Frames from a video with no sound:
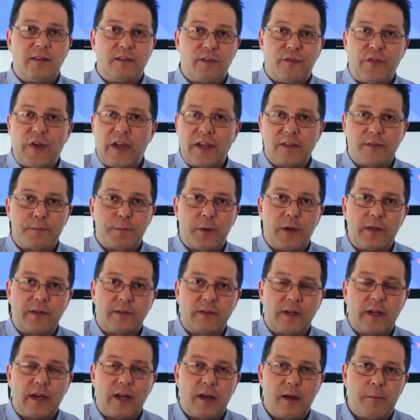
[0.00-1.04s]
He's a vice
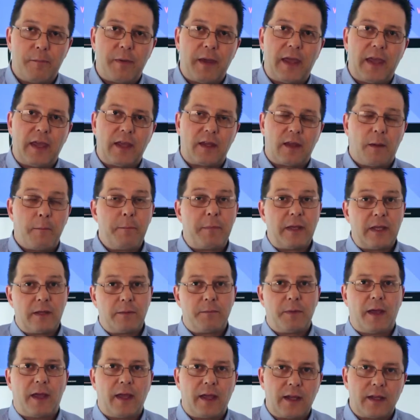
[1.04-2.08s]
president at a bank, a
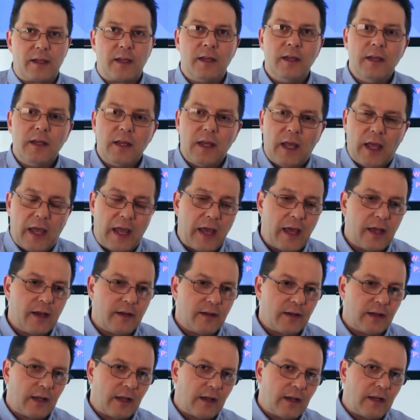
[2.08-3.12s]
big bank,
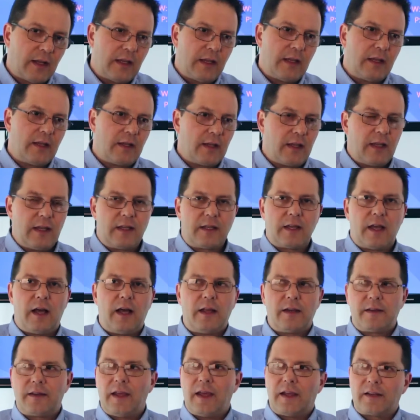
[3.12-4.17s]
and he
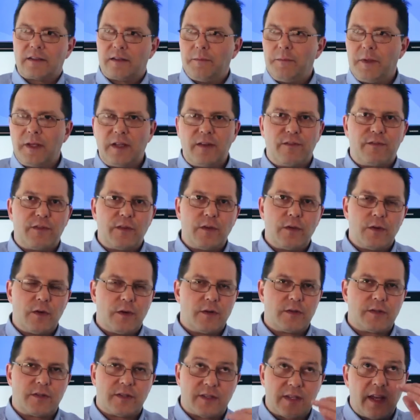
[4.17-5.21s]
contacted me
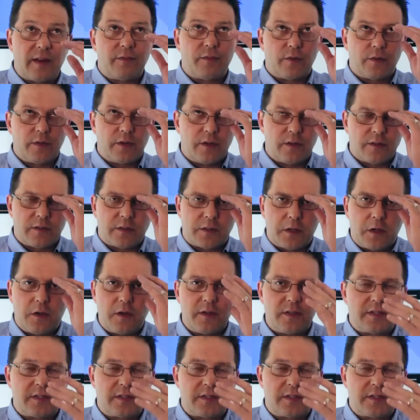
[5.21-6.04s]
several years ago.